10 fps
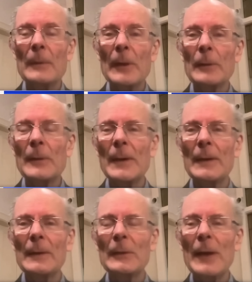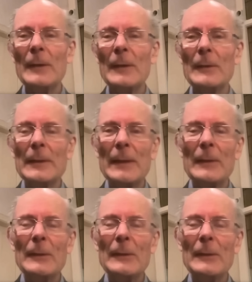So to that extent, at
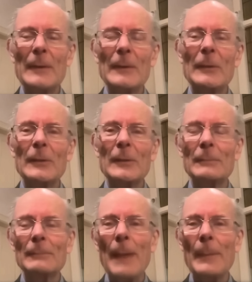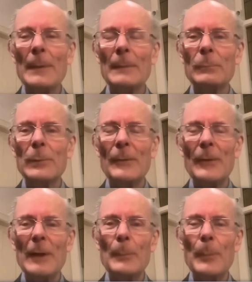least,
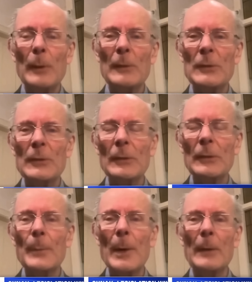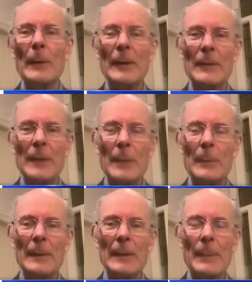we've heard politicians on both sides of the
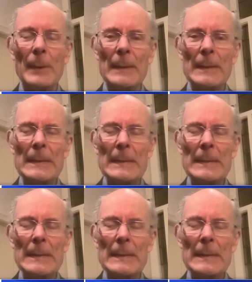argument claiming